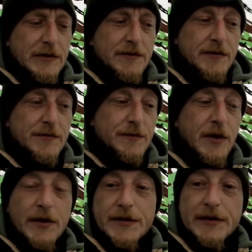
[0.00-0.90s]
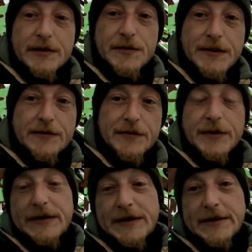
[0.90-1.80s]
So my idea was, when I
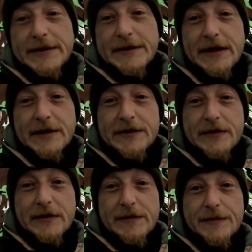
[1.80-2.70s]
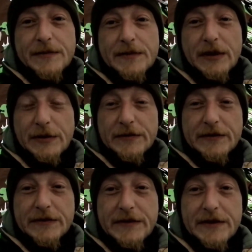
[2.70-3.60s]
went down there next time, I was
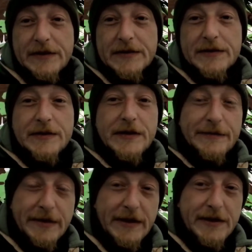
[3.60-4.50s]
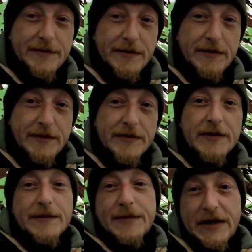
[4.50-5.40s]
going to take a paper,
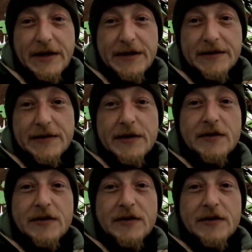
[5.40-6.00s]
a pen,